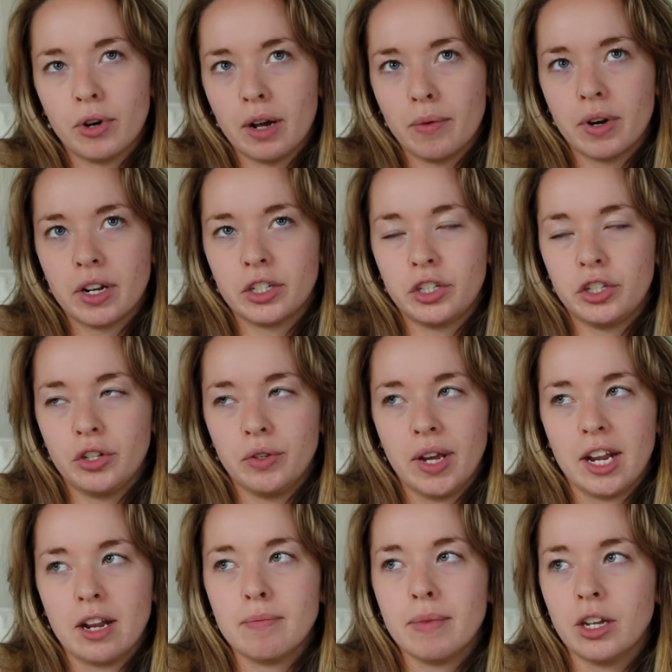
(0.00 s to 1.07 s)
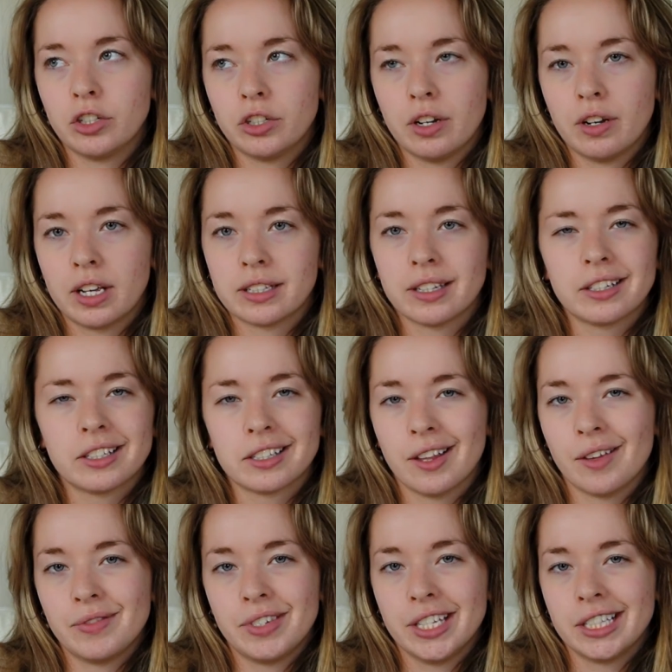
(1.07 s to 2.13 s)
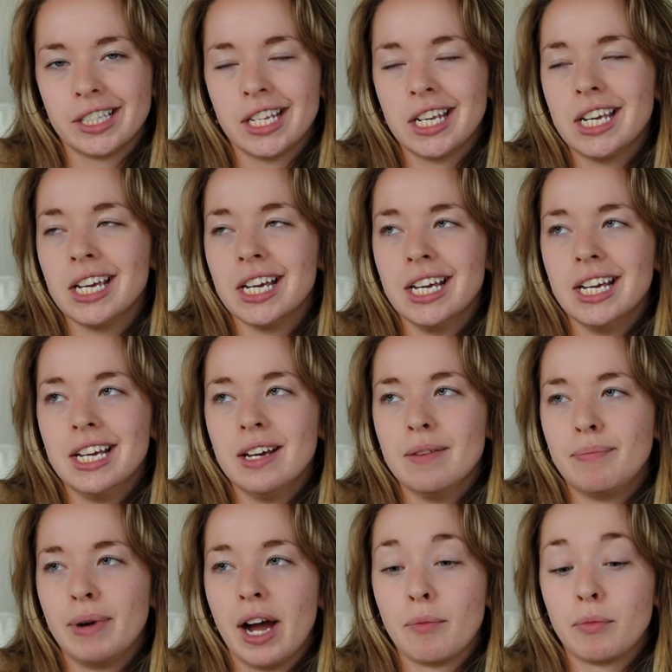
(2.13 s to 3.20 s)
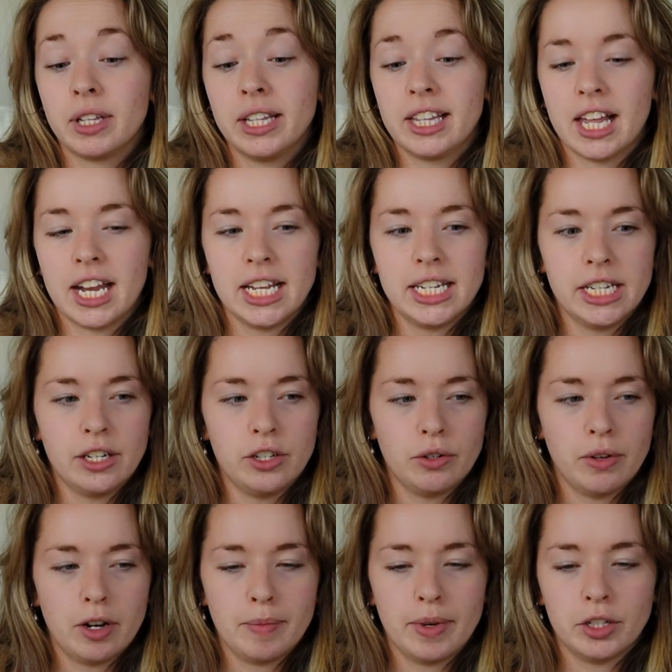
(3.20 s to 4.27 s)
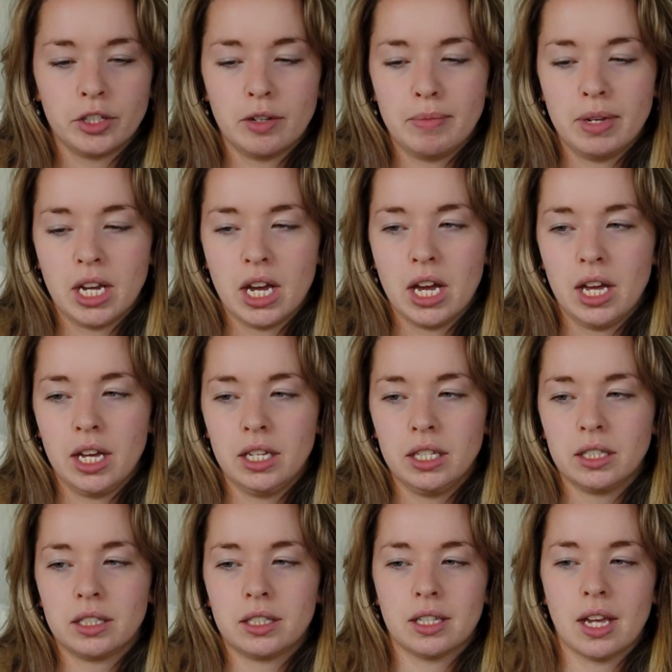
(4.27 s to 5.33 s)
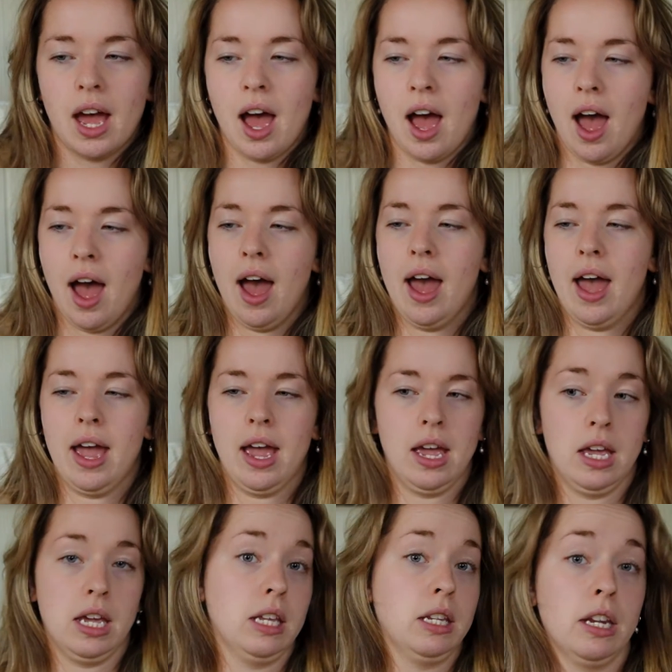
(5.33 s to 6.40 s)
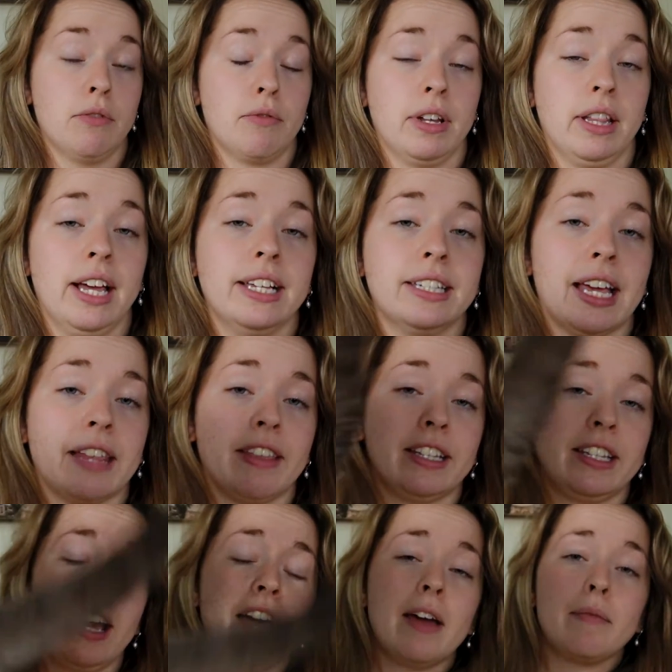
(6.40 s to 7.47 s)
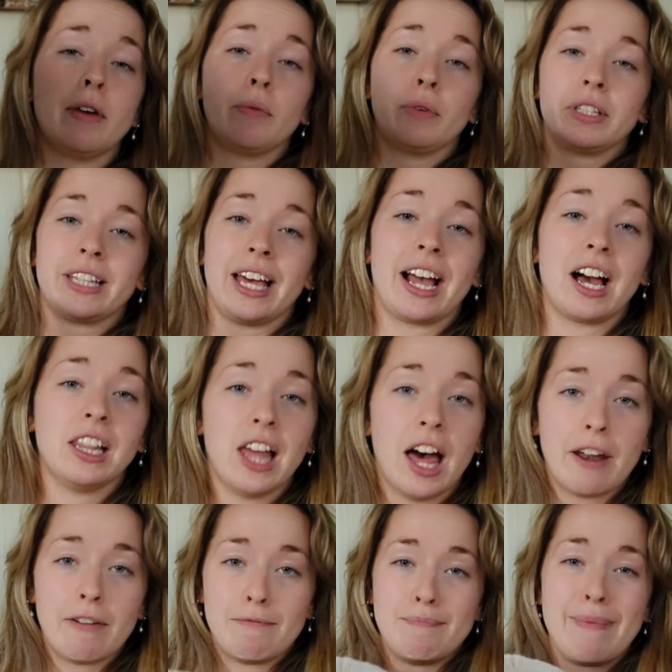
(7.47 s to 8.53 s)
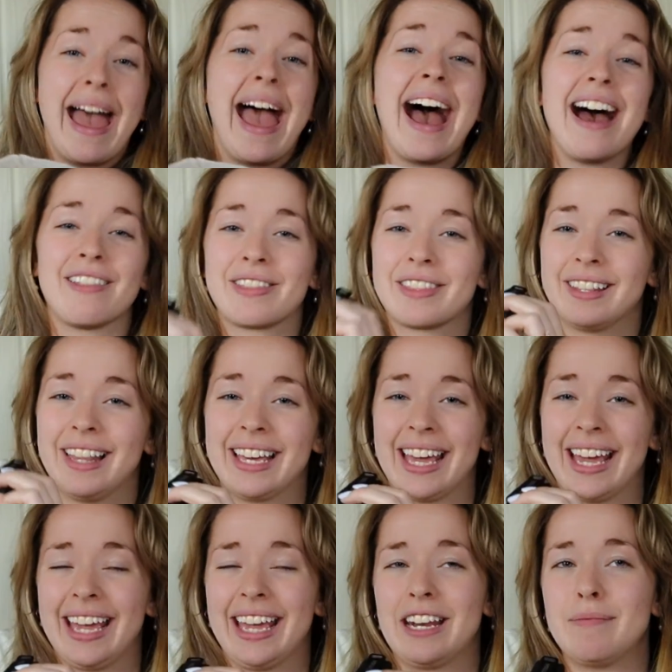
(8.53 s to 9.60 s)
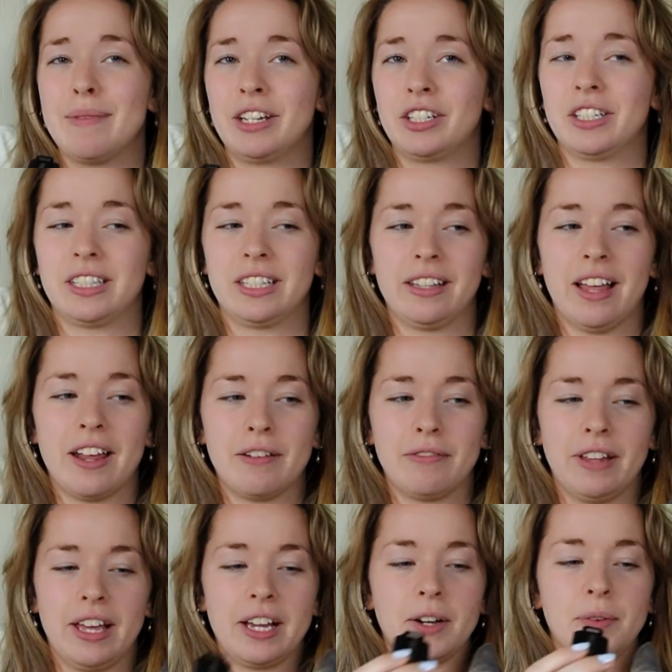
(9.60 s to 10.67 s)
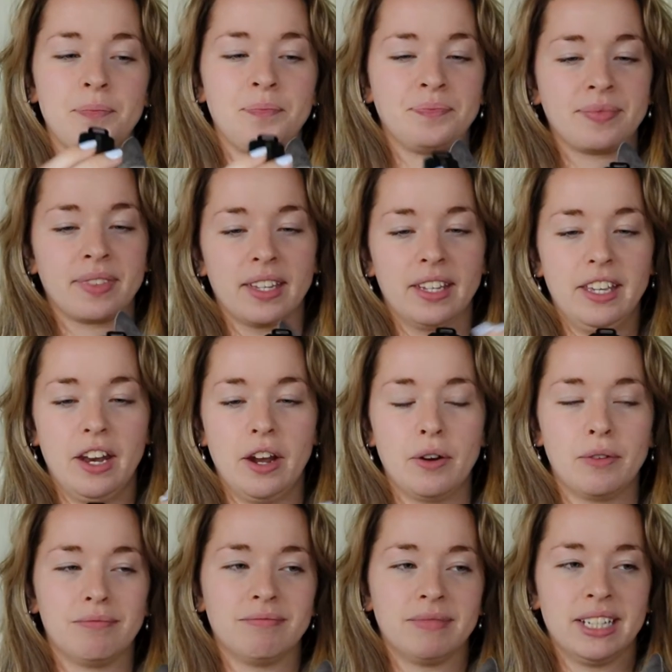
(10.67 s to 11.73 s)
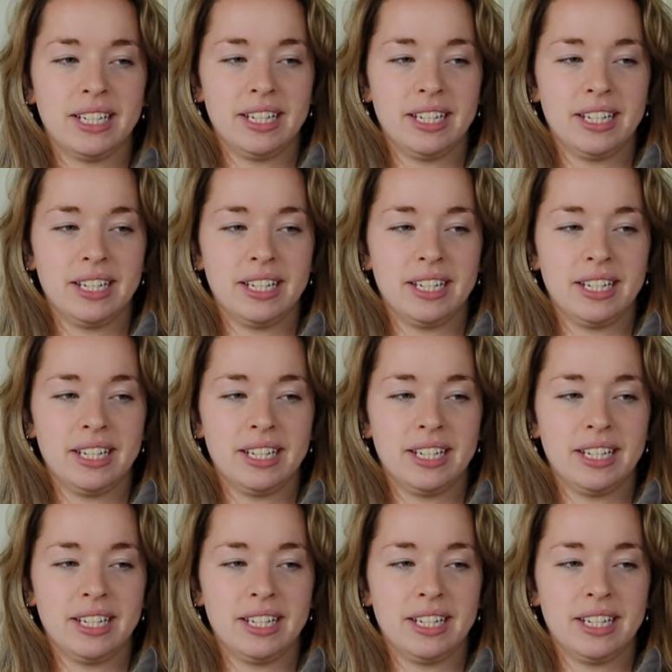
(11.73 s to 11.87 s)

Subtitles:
point, I wanted to do animation because I just love Disney, but I'm really glad I didn't do animation because I didn't realize at the time it was like a lot of math. Like animation's a lot of like, you know,